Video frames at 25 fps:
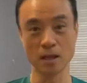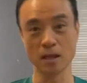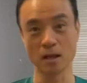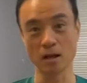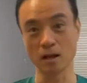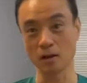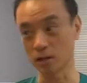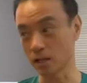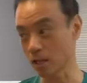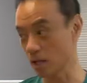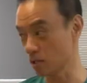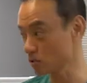
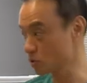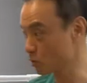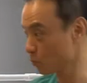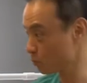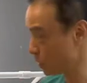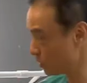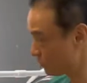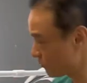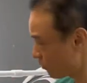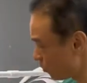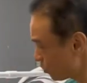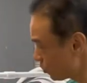Okay, so
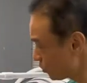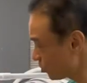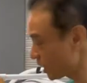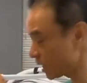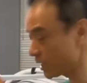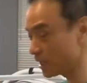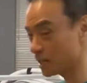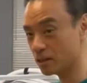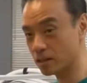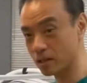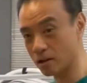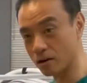before you get
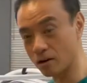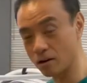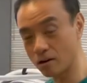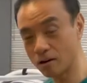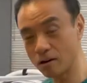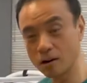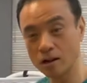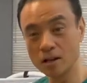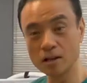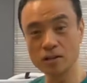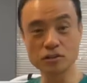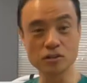in there,
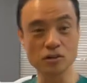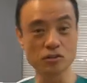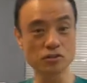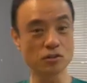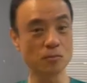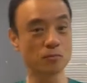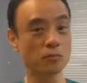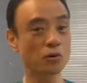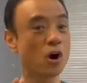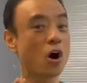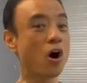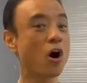there's
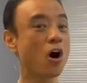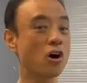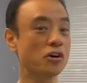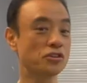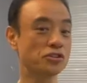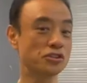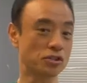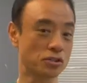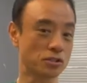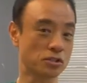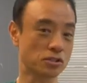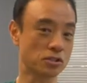some
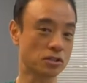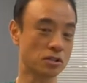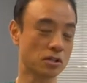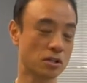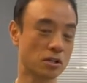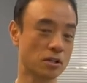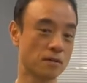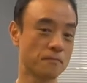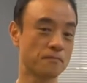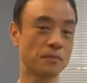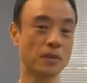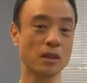cautions.
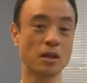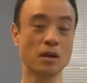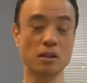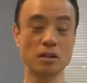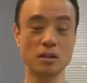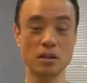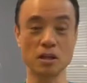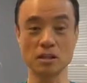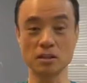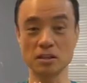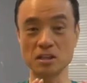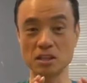
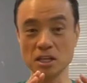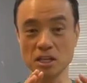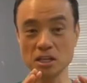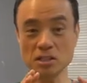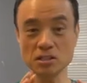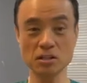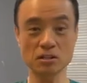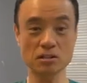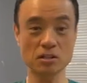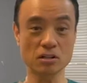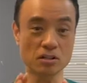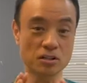These
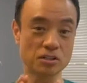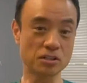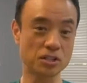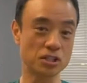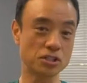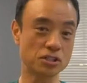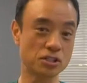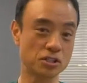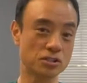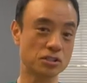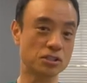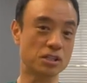are the
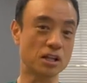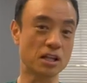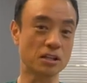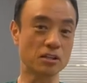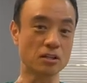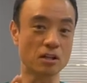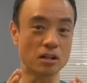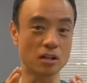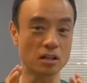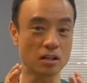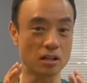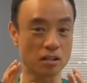conditions that
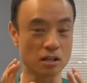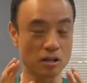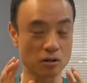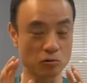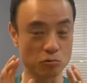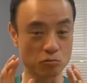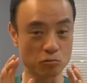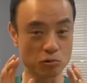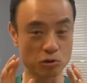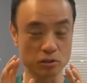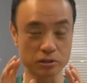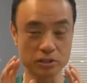
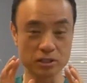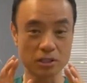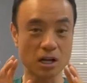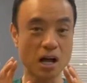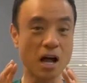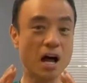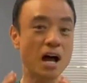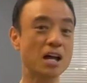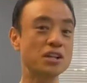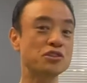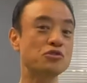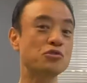would
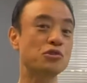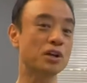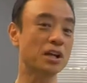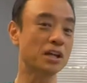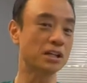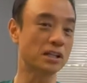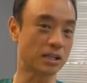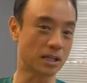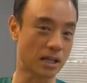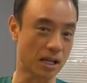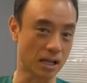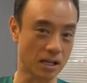
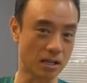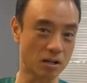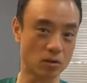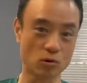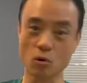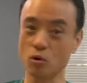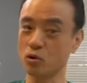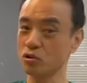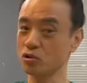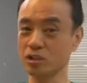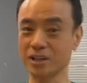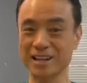contraindicate it,
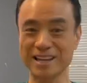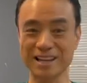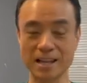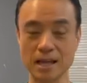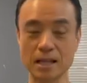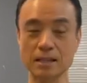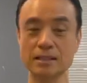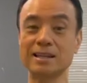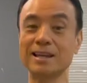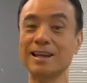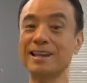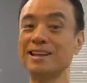or you
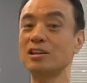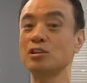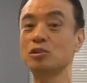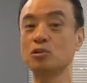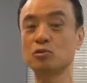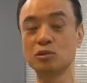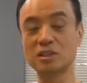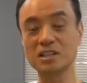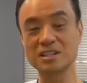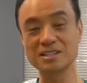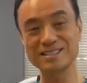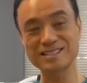cannot get into
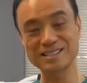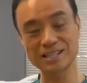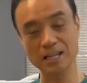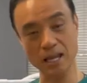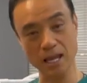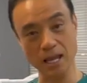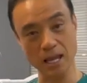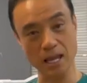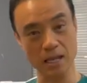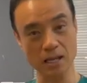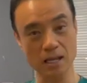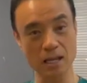this
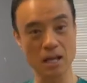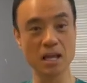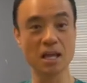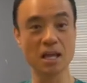tank